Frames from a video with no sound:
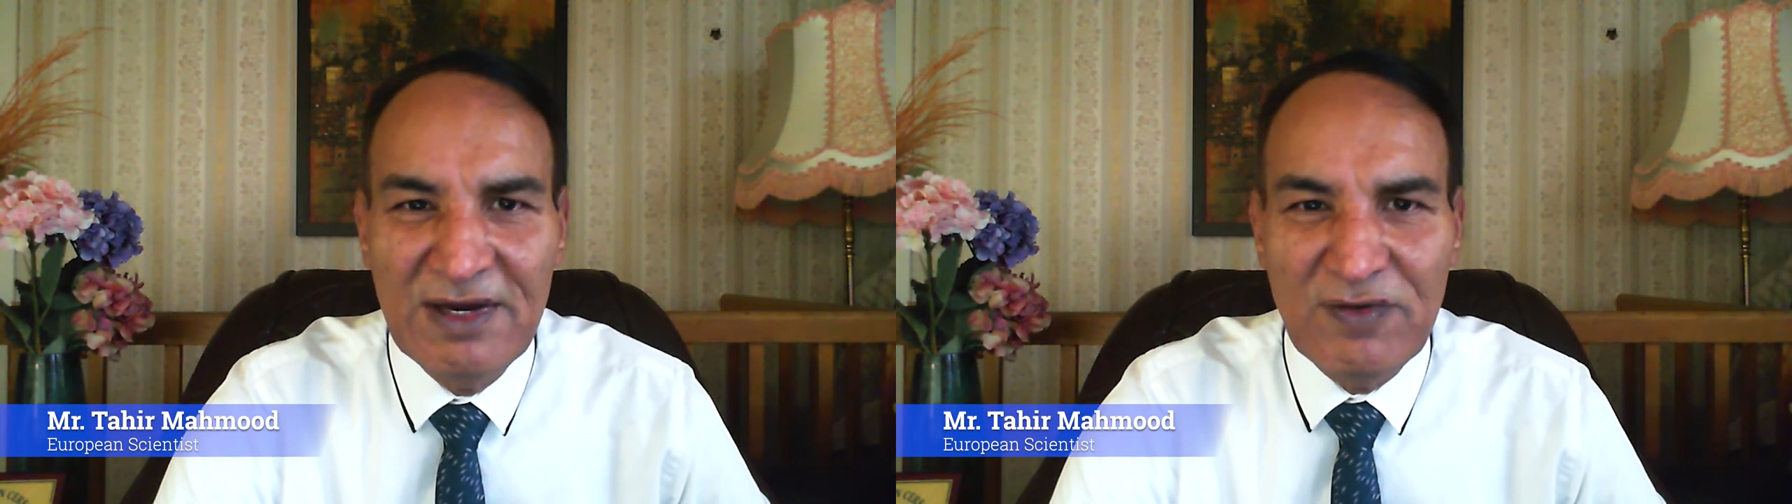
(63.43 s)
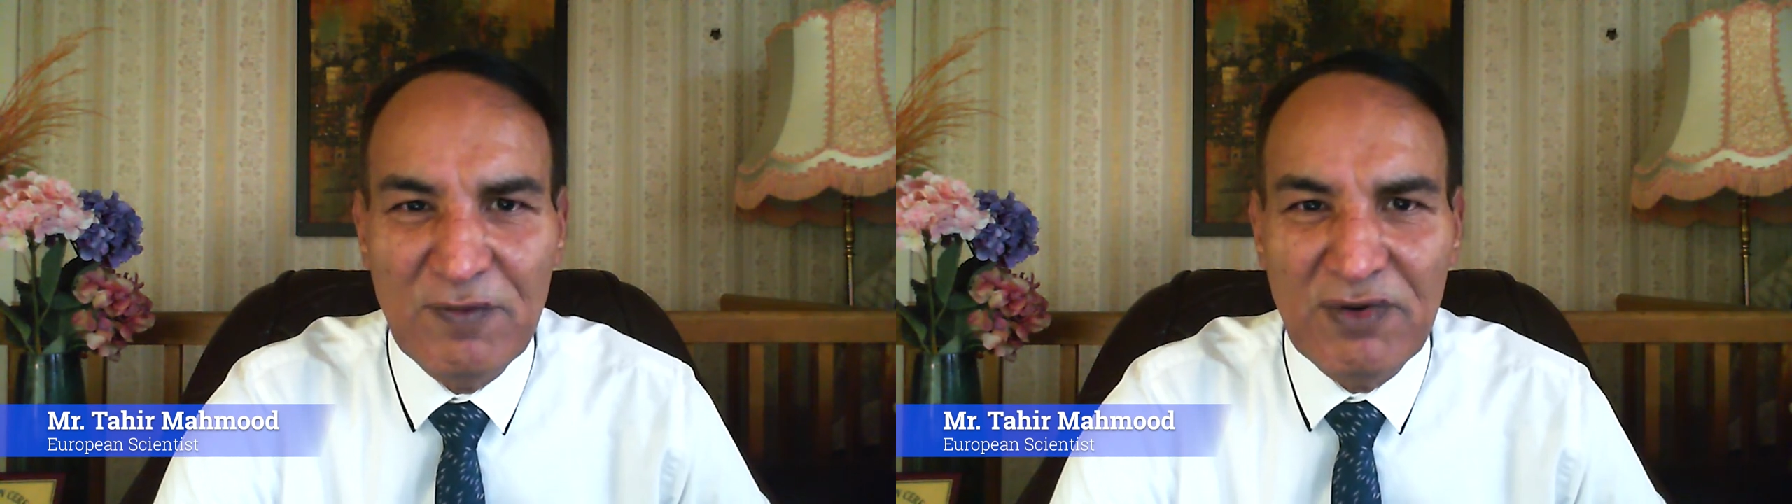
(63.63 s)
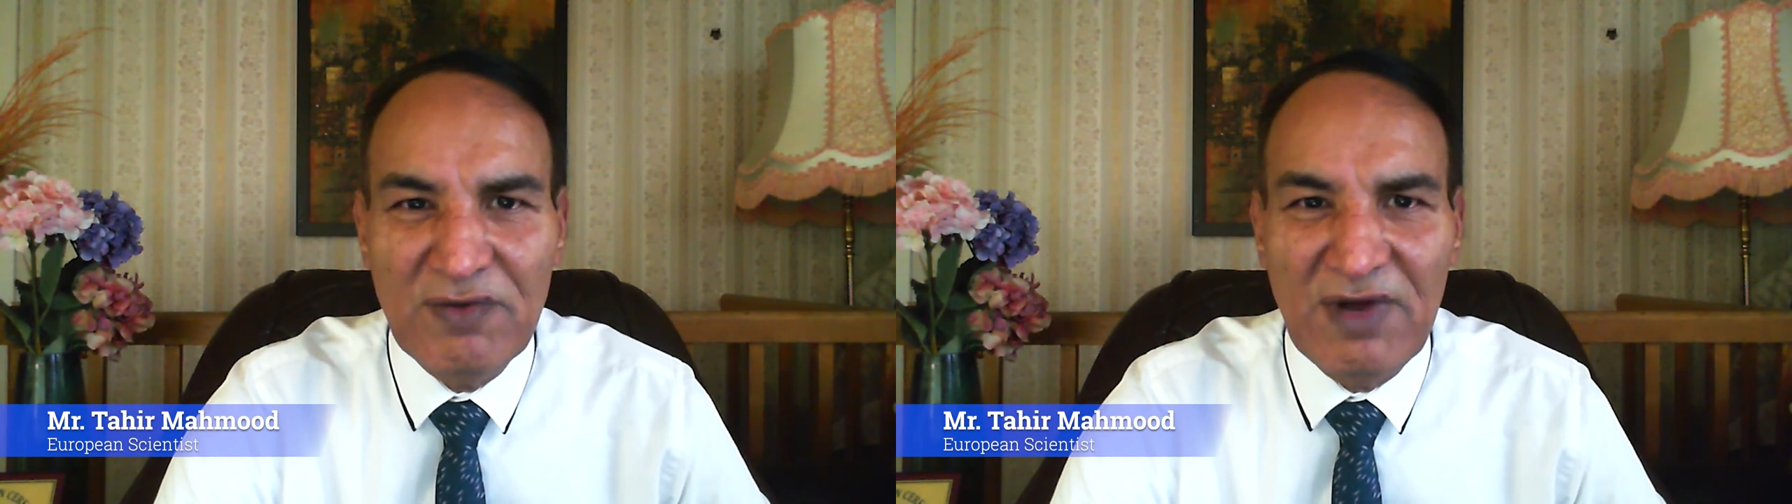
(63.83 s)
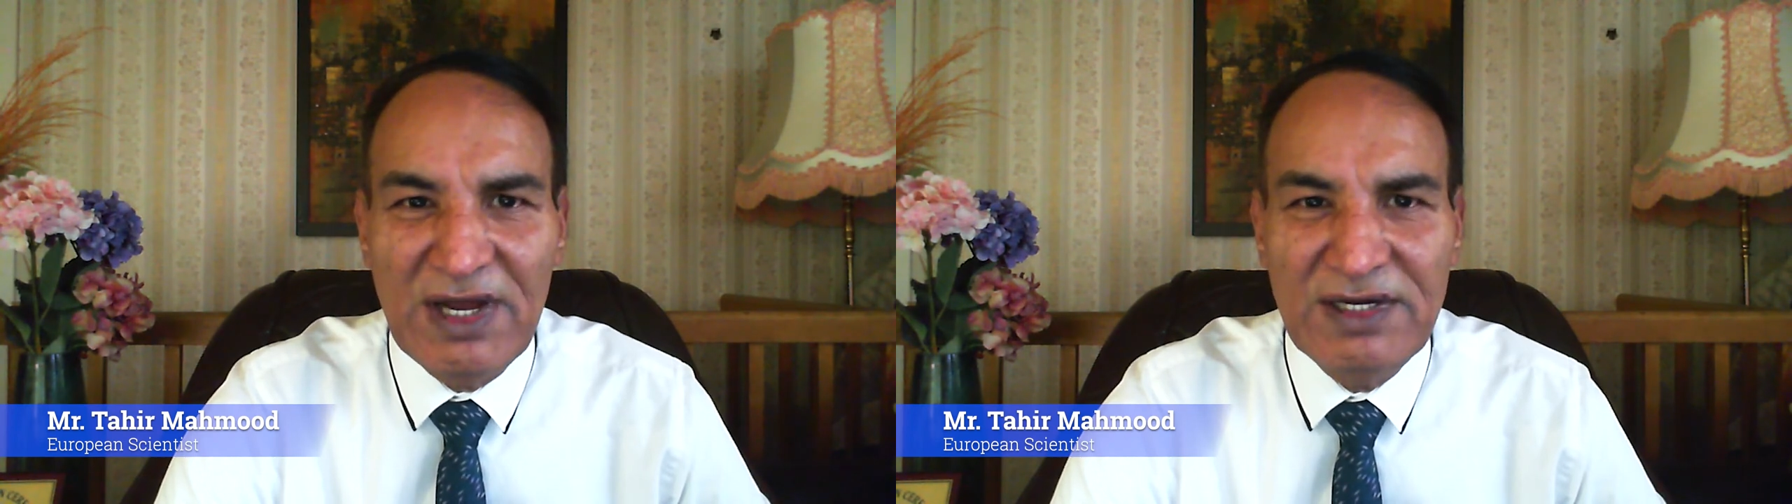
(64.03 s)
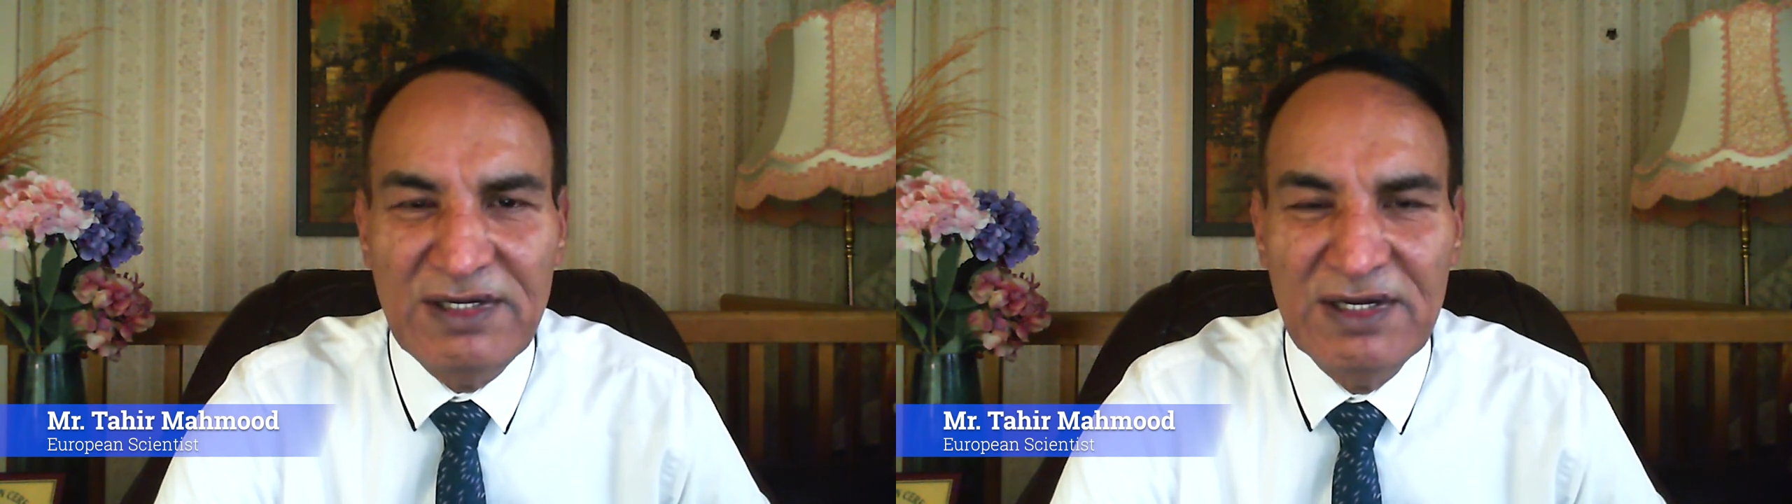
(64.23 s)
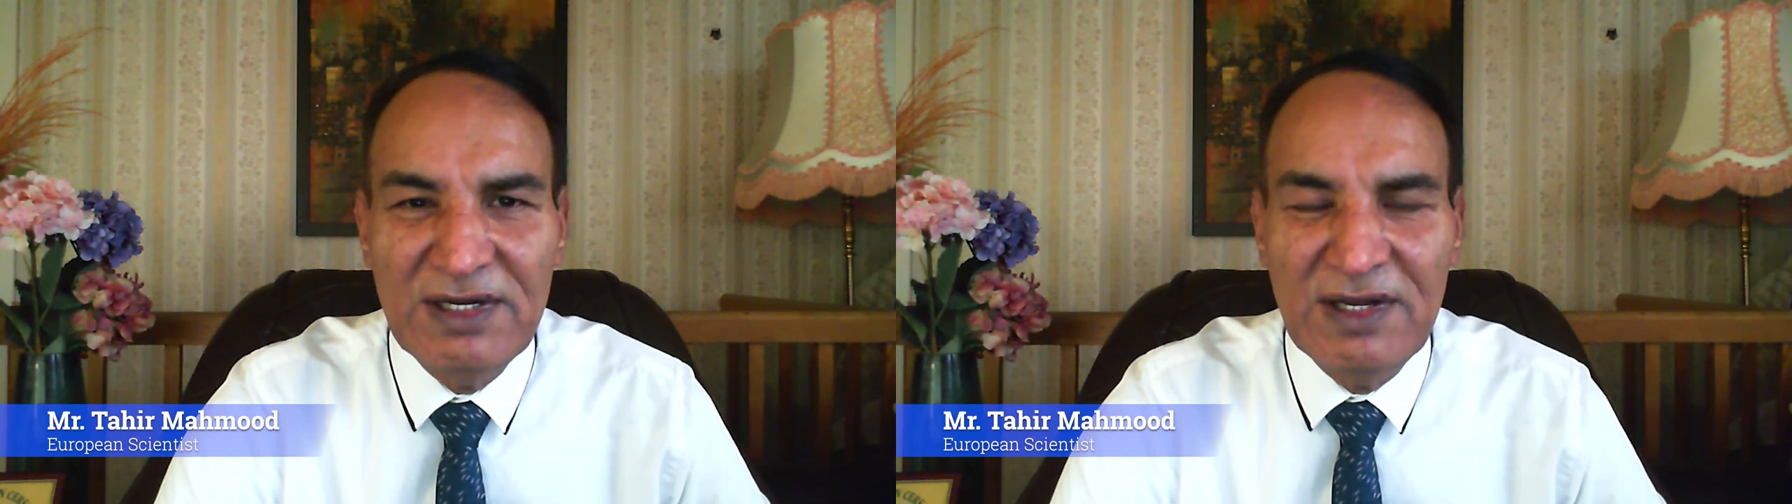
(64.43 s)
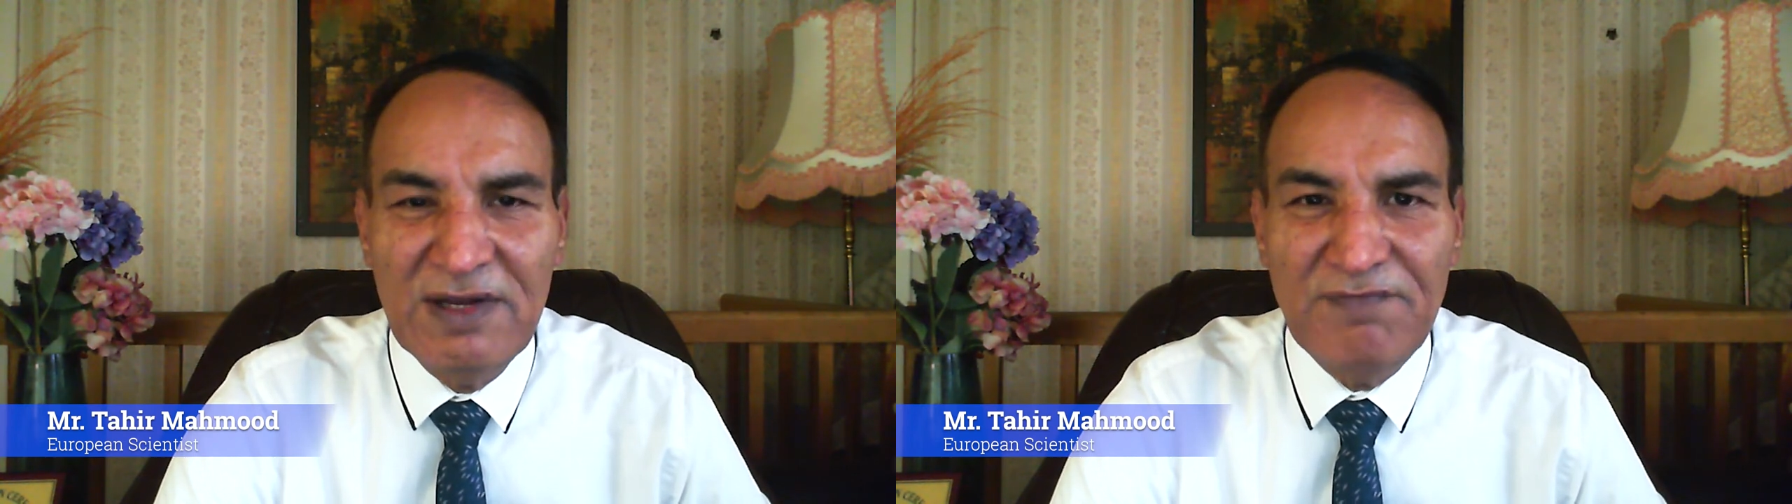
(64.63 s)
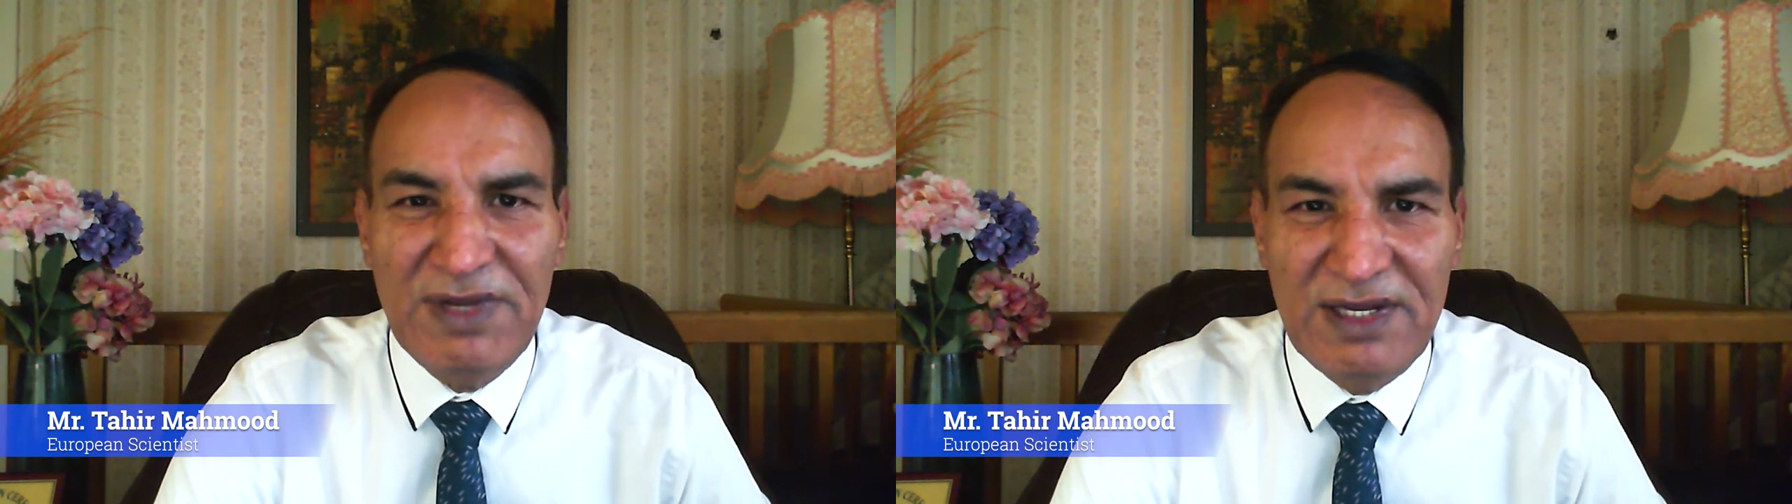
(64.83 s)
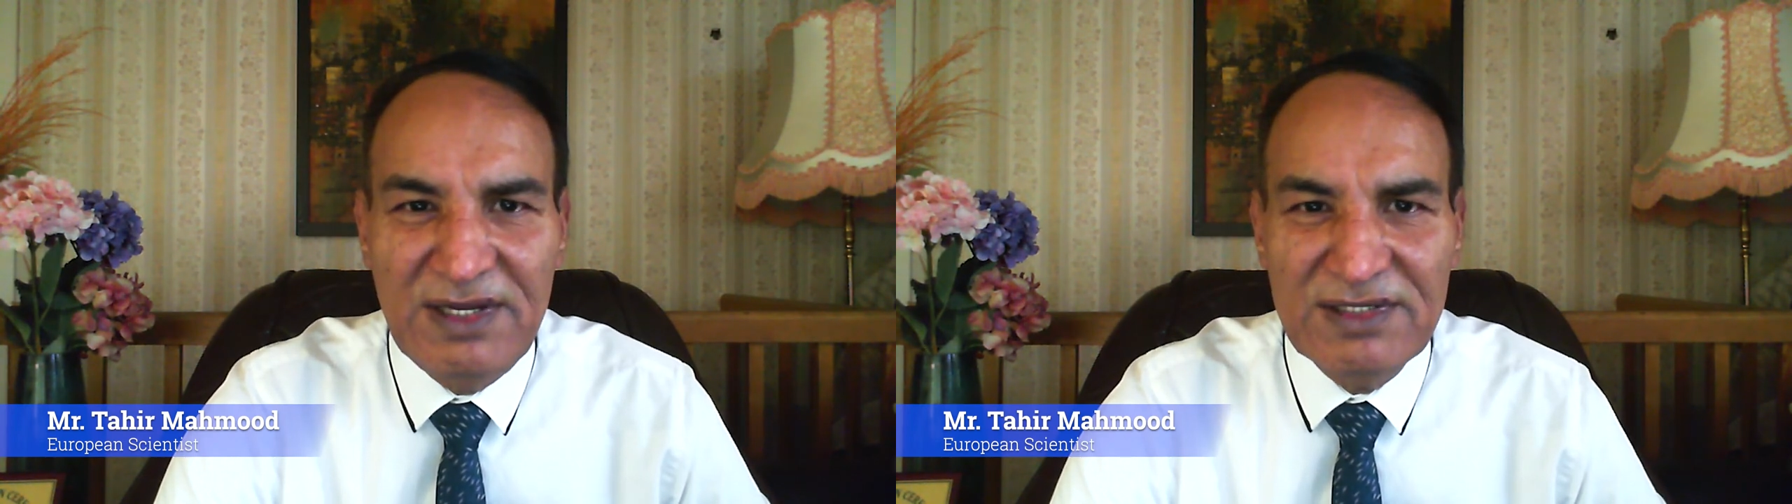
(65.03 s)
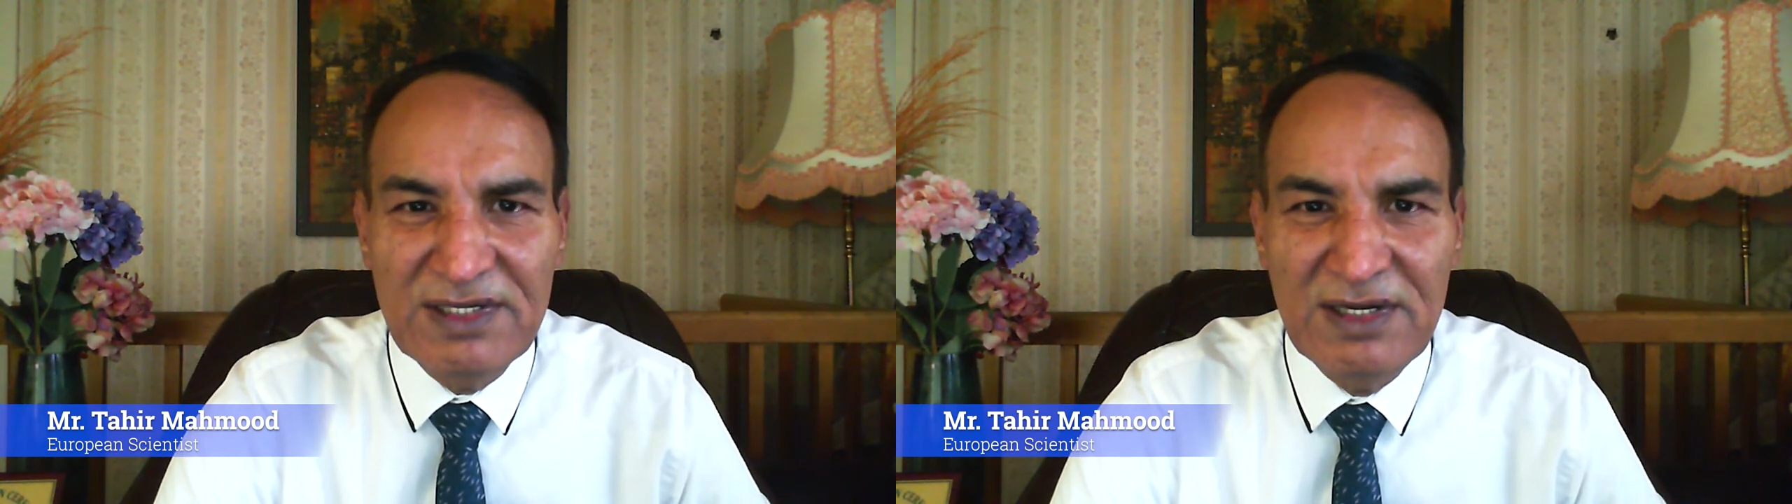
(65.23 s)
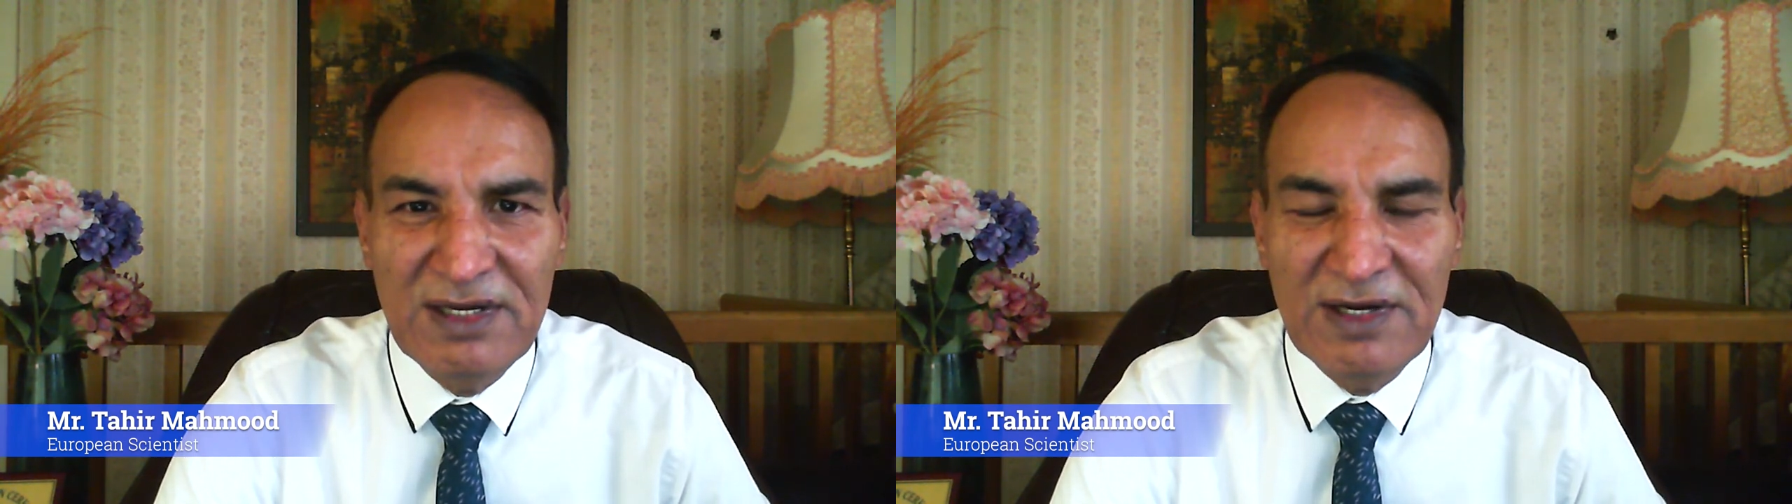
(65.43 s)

to provide peace